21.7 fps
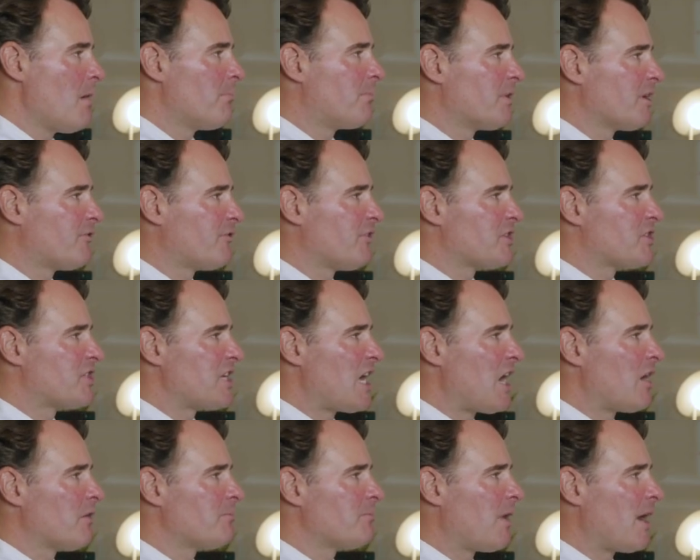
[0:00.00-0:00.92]
But if it's
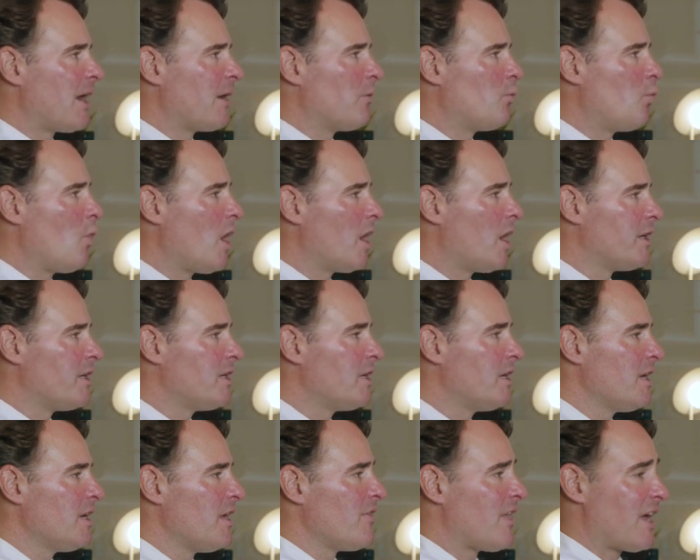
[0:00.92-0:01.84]
down by 1,
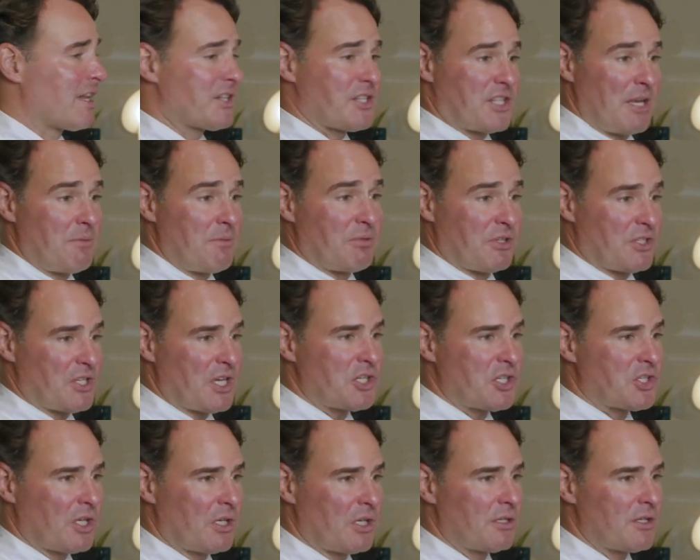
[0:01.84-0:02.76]
that same
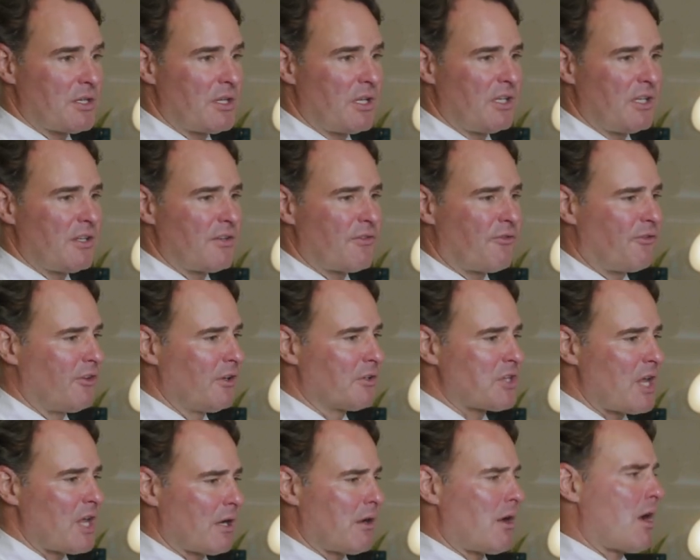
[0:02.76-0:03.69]
position, he
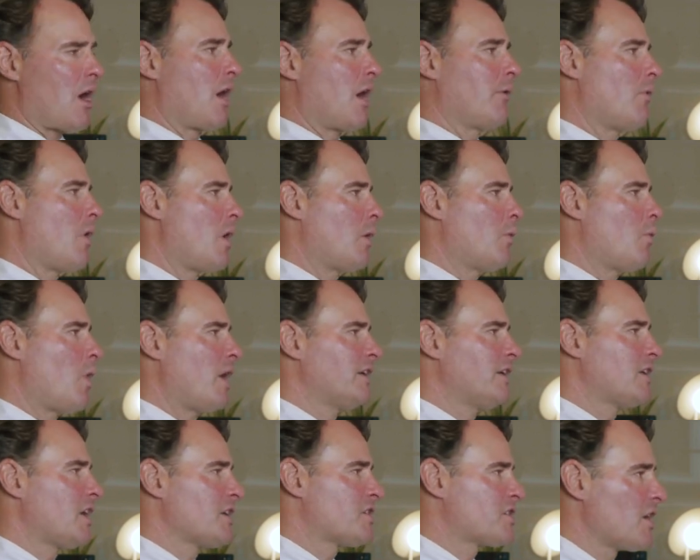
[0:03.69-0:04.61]
feels like, why
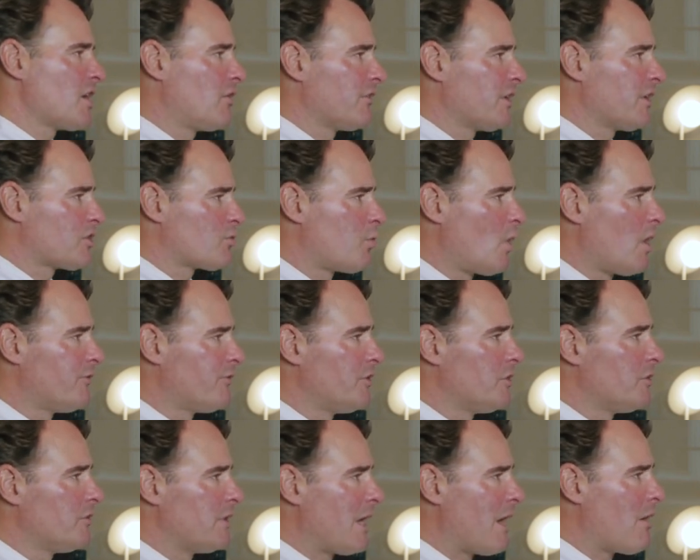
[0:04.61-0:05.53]
didn't I sell it at 12
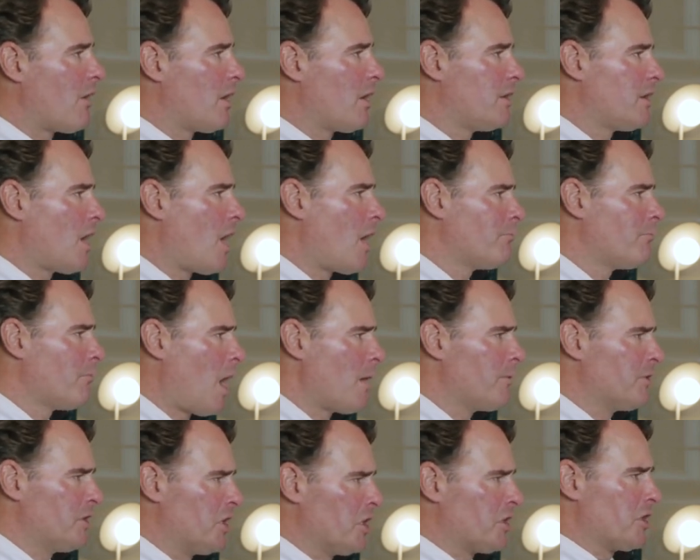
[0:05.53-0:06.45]
noon? Now I'm
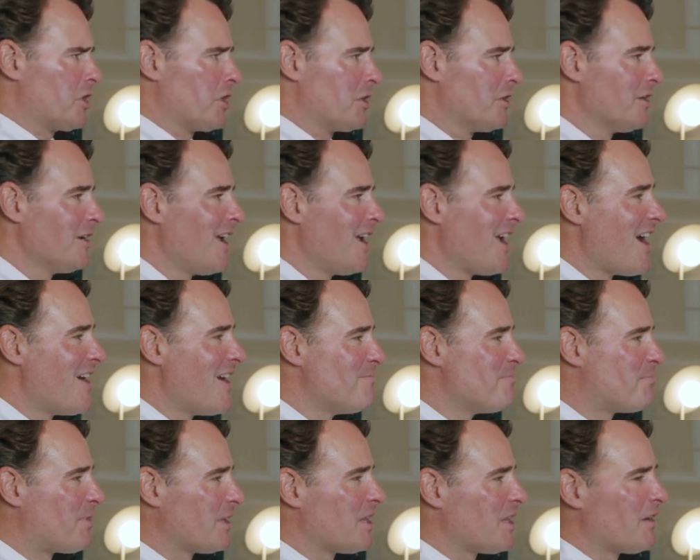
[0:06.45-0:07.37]
an idiot.
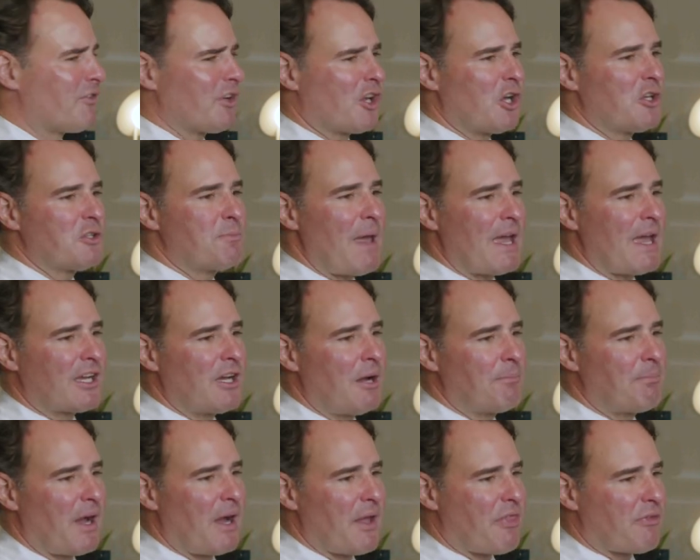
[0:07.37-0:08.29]
But if it goes back
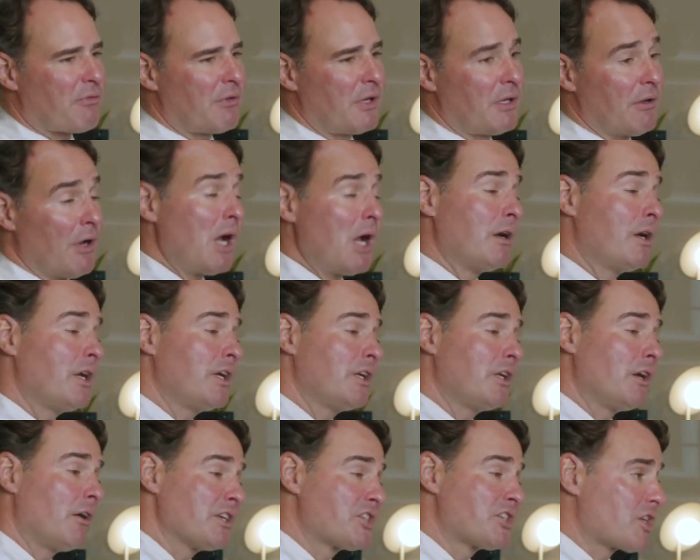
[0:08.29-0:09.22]
up by 3,
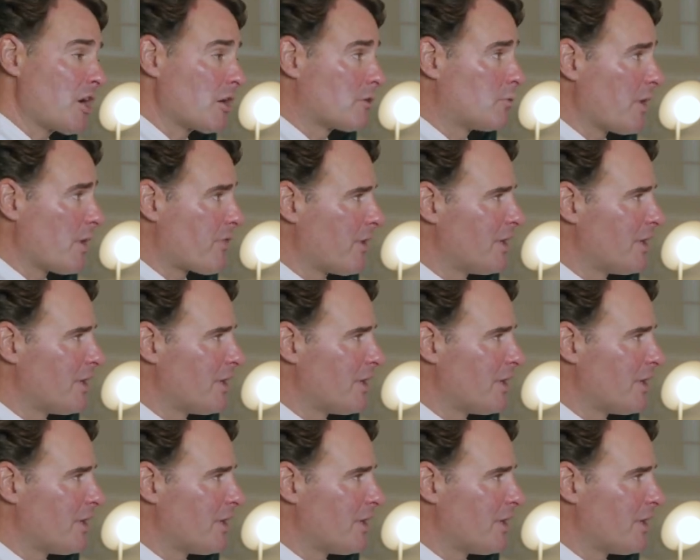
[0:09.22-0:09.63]
I stuck with